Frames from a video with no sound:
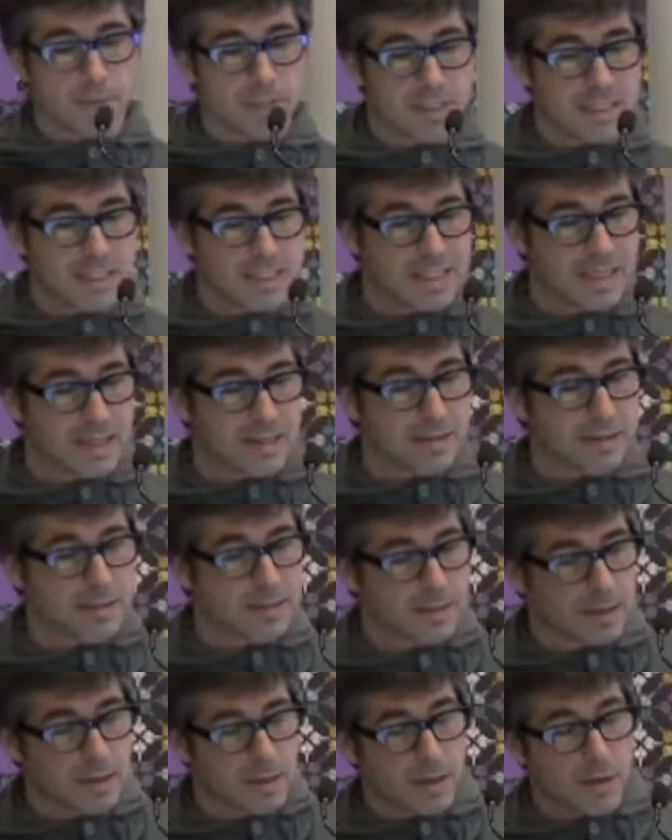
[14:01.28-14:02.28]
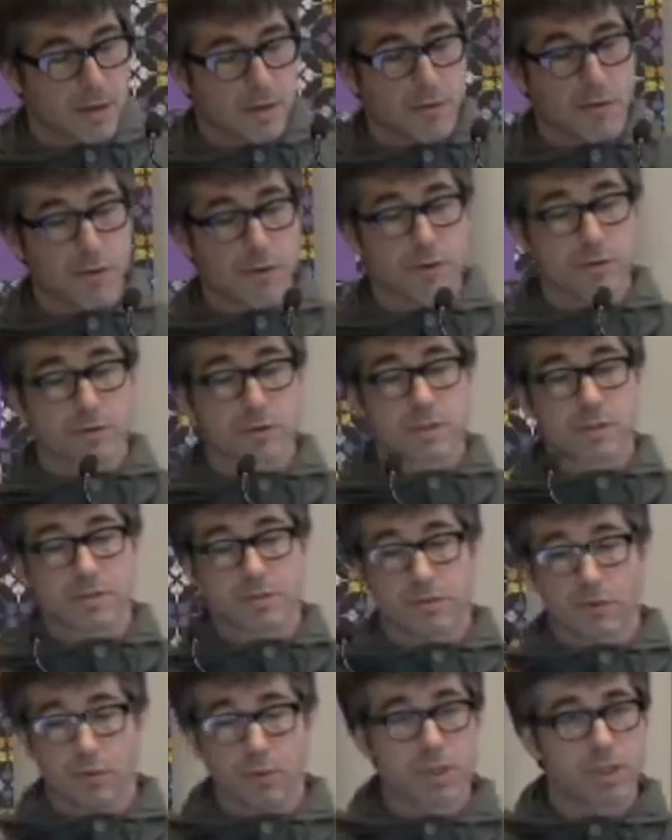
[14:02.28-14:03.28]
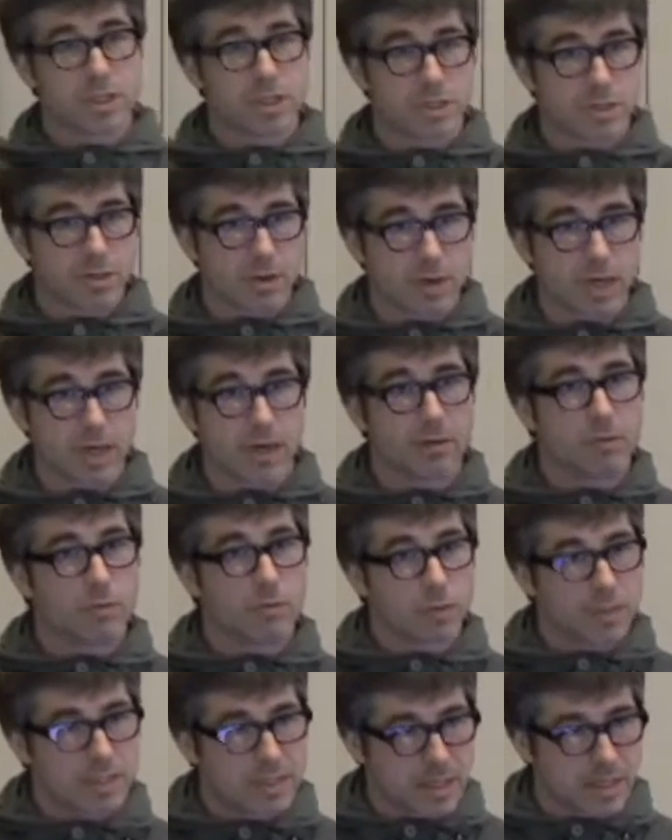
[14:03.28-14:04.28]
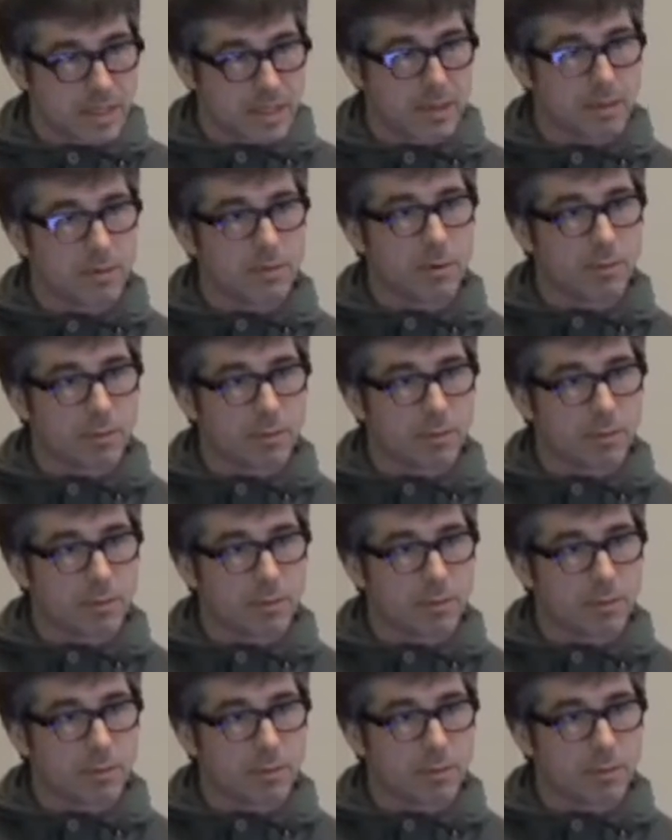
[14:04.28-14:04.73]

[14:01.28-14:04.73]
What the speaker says: details, for those for which it's okay, we say